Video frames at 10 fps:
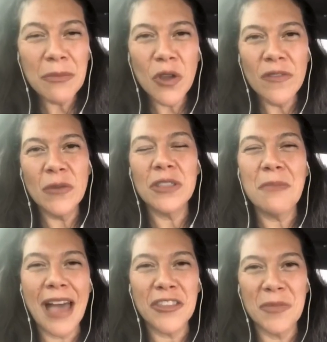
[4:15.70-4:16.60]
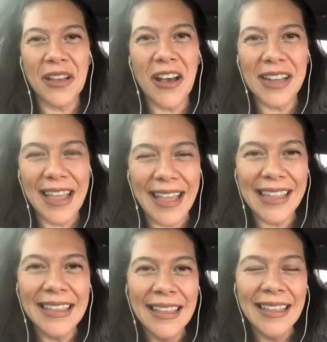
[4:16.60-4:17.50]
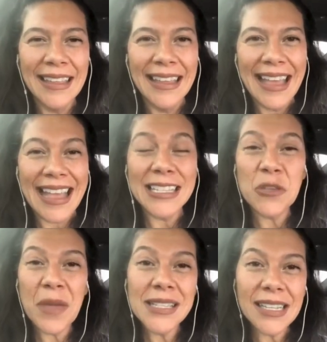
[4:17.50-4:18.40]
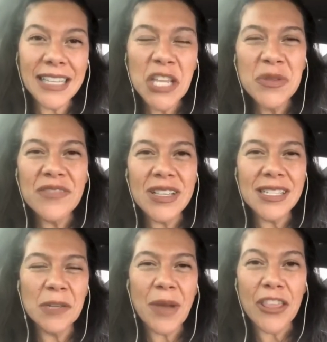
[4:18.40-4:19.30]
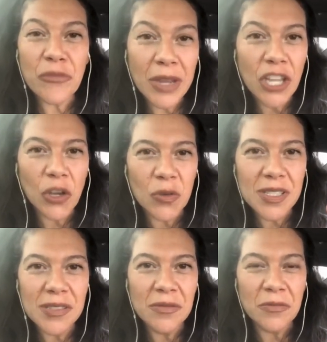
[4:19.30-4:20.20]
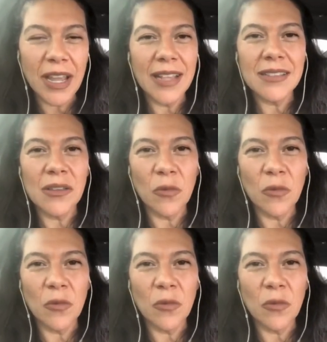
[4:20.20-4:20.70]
great movie with Matthew McConaughey. And so basically he was visited by three ghosts, right?